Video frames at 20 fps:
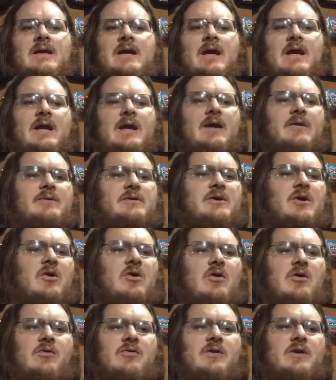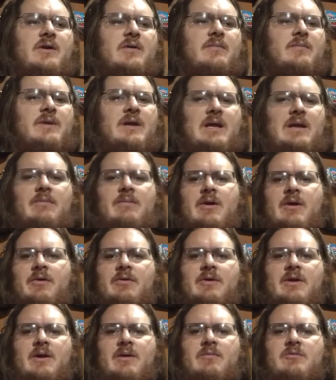And I called them,
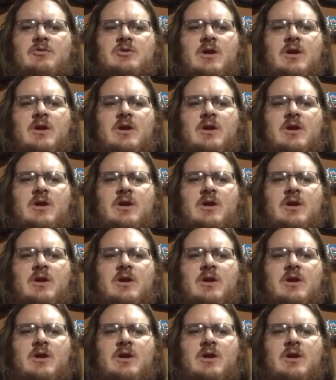emailed them,